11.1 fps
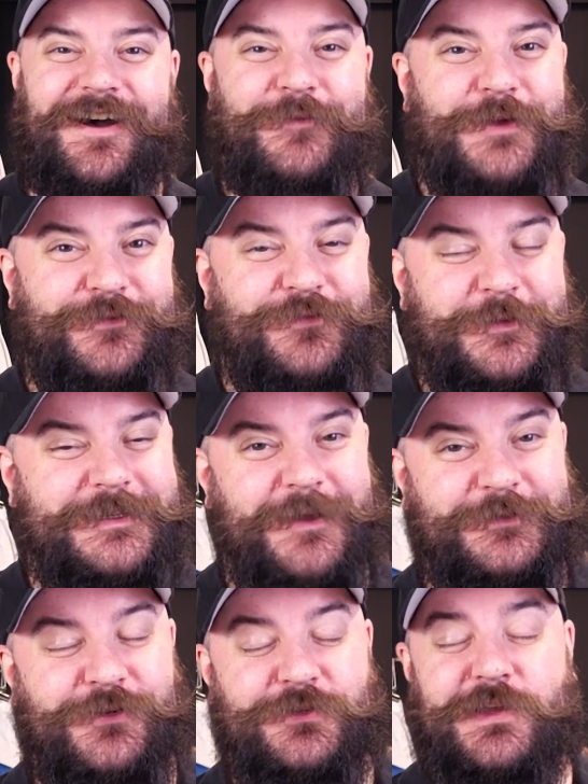I'm Ben from
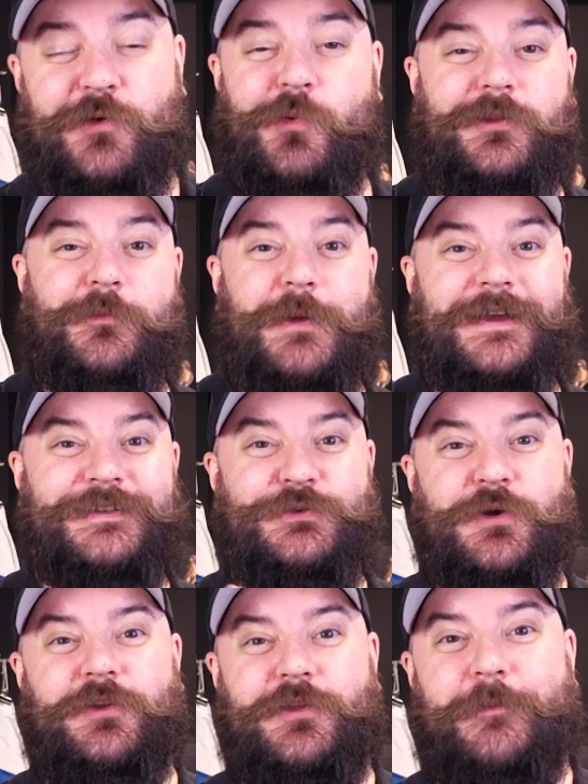Adaptalux and welcome back
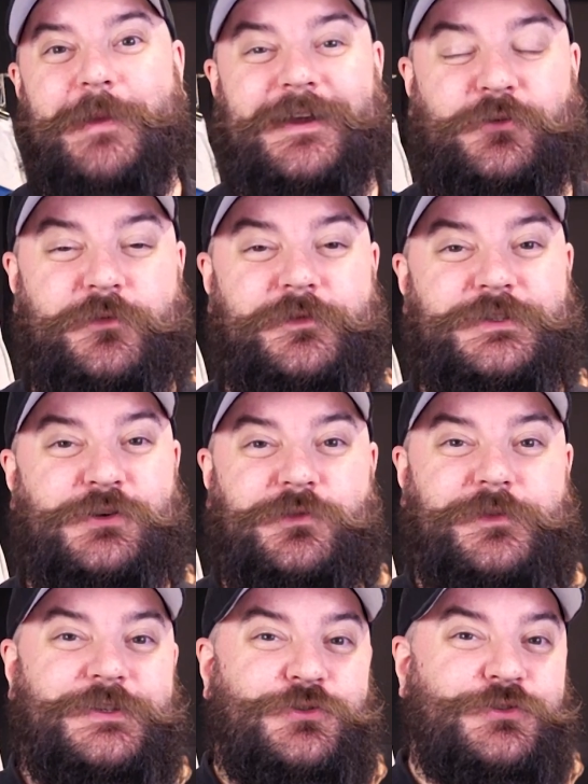to another macro
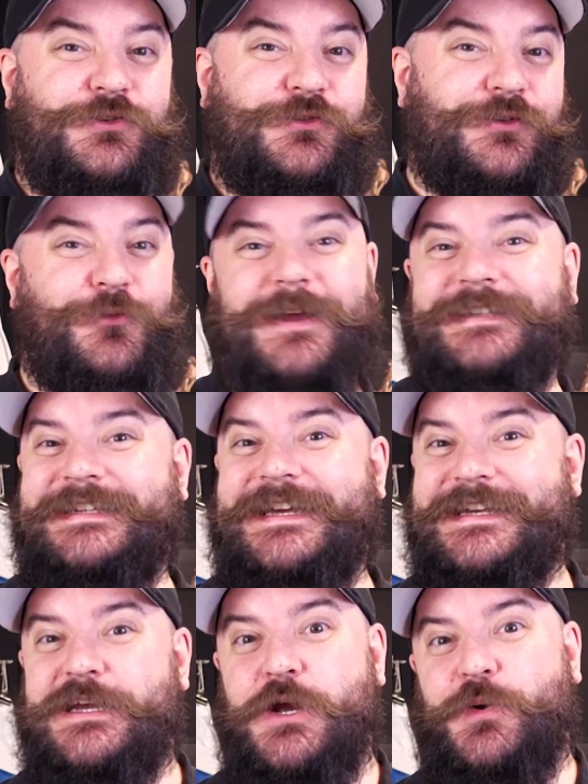photography tutorial where
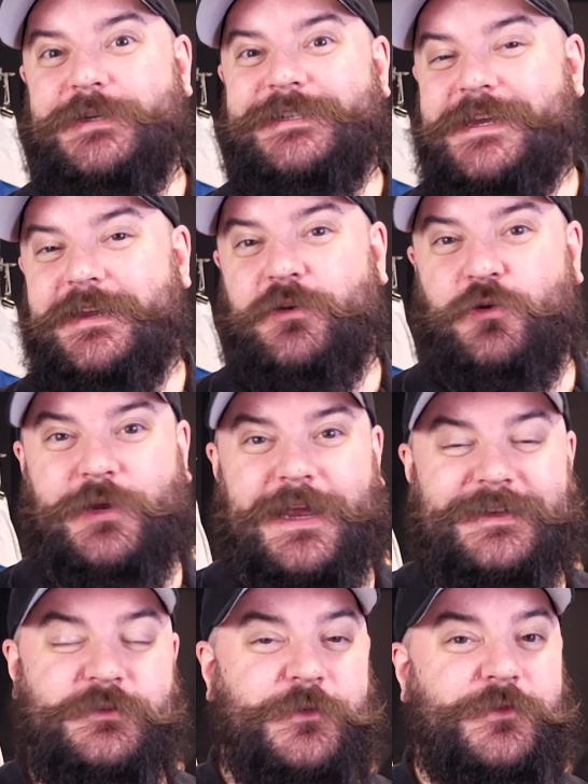today we're taking a look
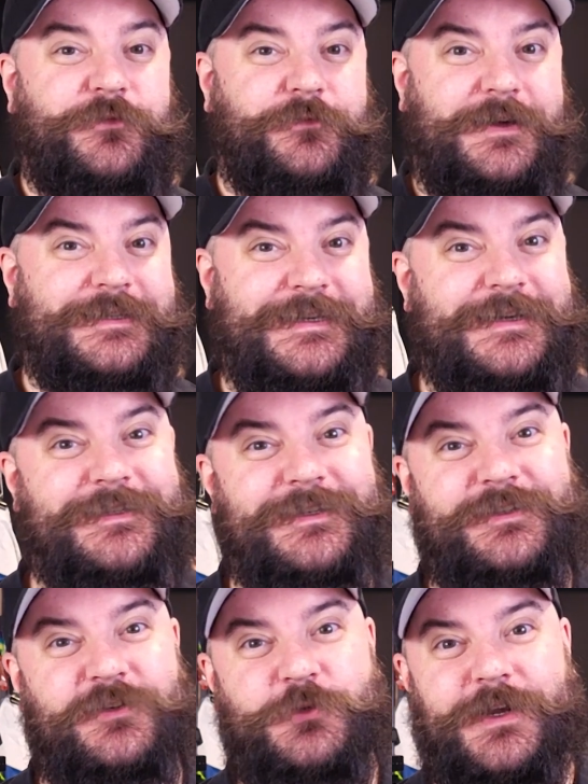at some of the fascinating
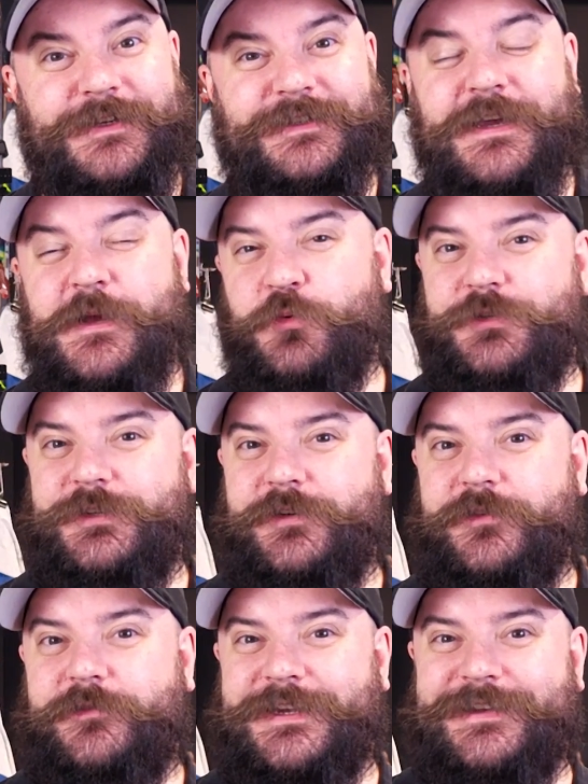subjects
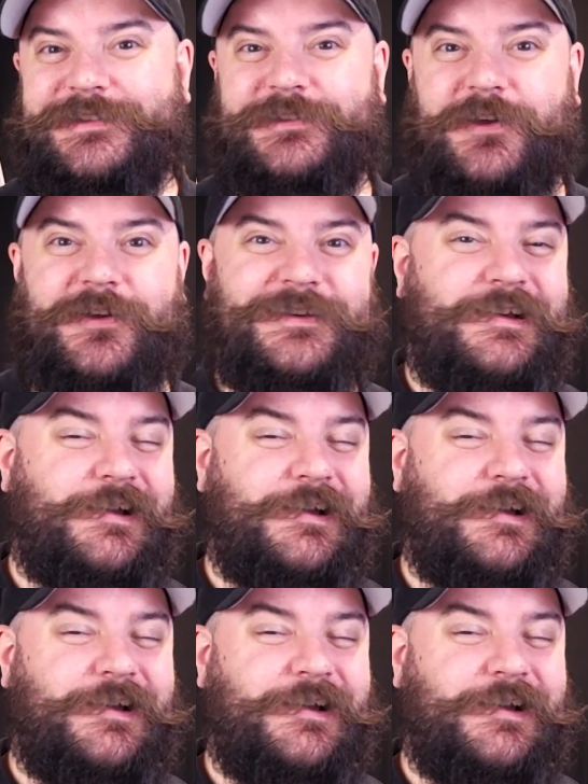preserved inside